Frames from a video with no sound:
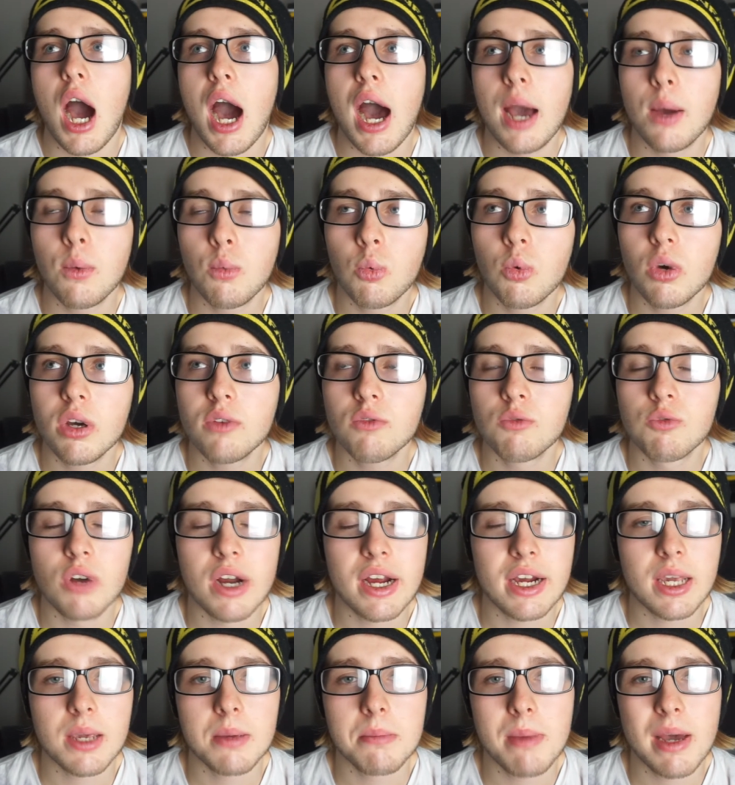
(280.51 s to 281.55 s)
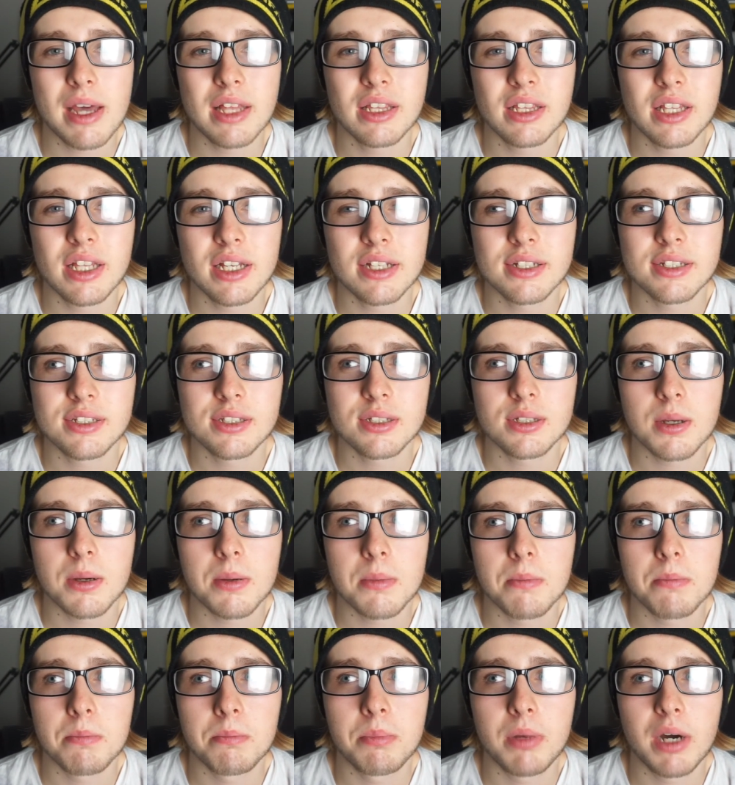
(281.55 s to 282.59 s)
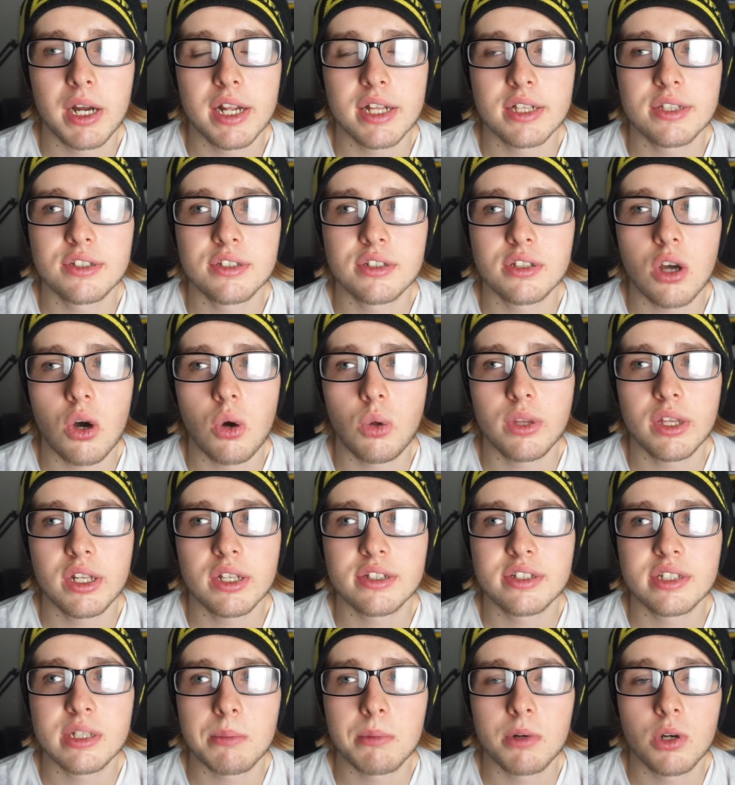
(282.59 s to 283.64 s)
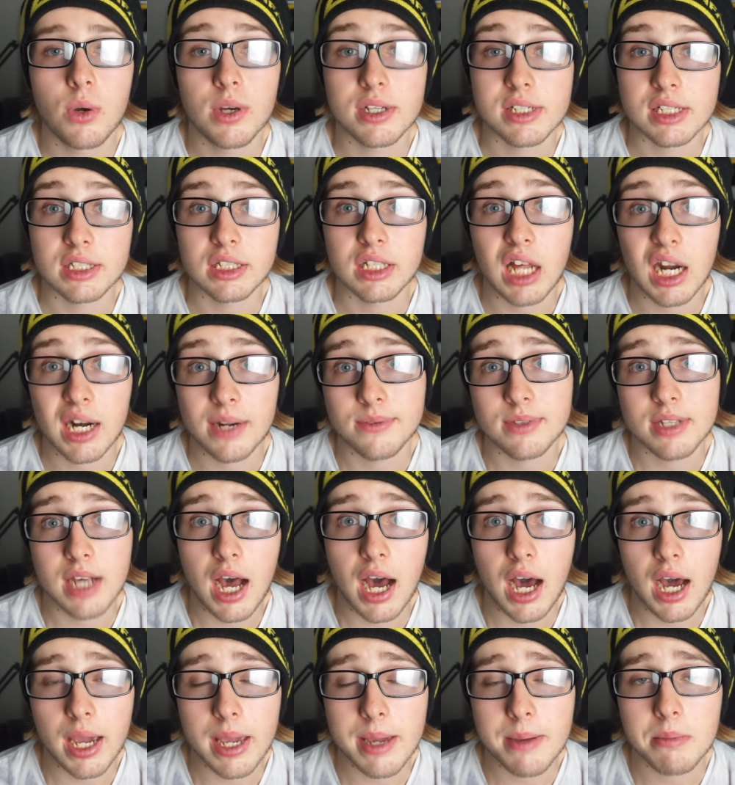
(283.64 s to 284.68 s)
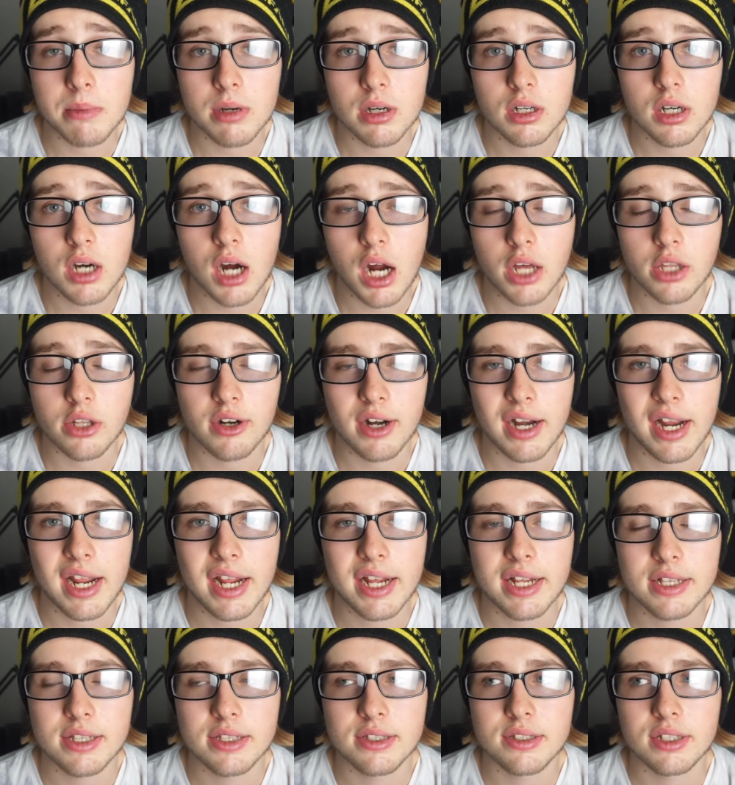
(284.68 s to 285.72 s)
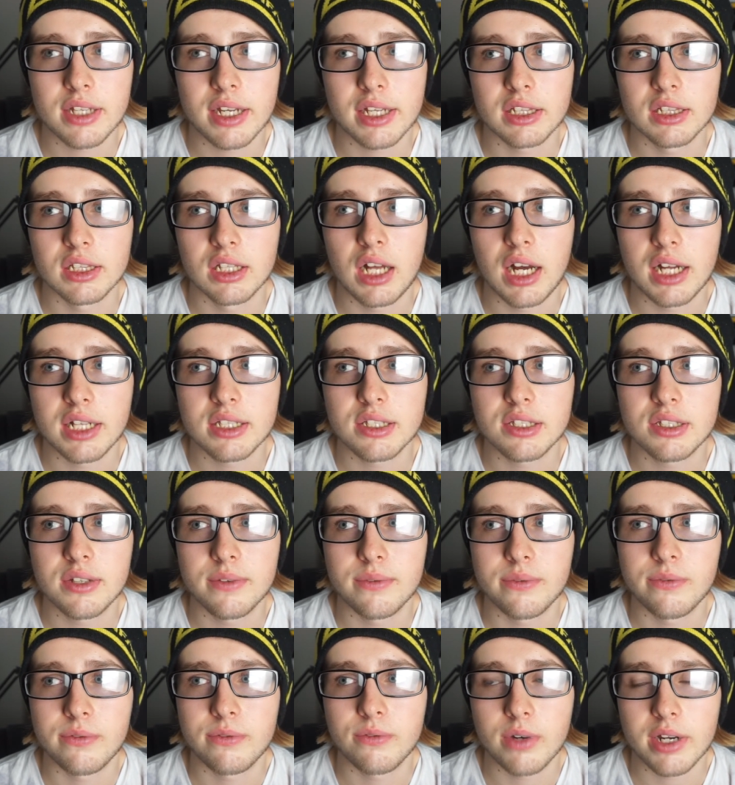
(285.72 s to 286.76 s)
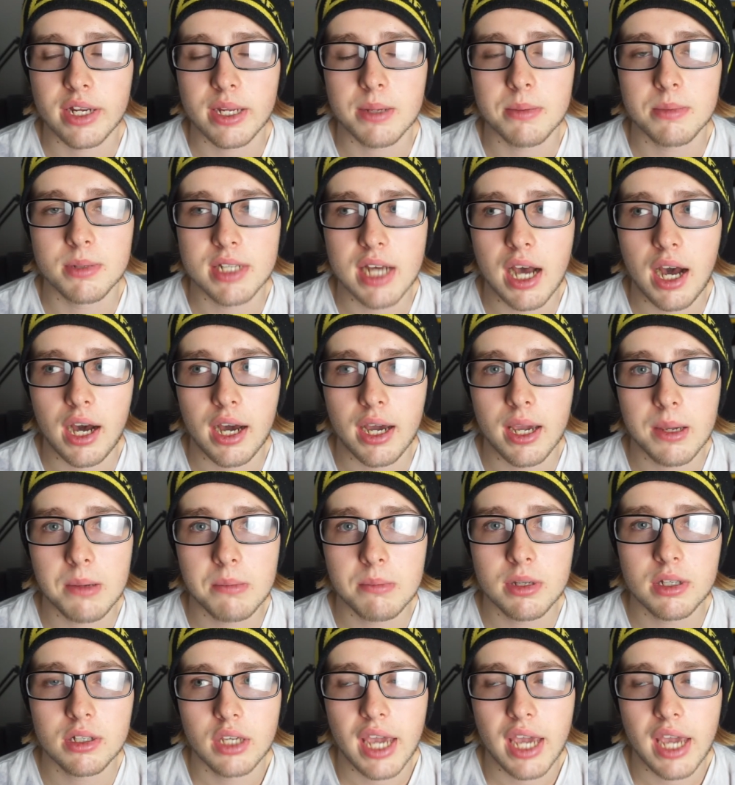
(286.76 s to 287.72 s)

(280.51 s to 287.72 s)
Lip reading: I would recommend this, but it's only to someone who has a lot of time on their hands, lots of free time,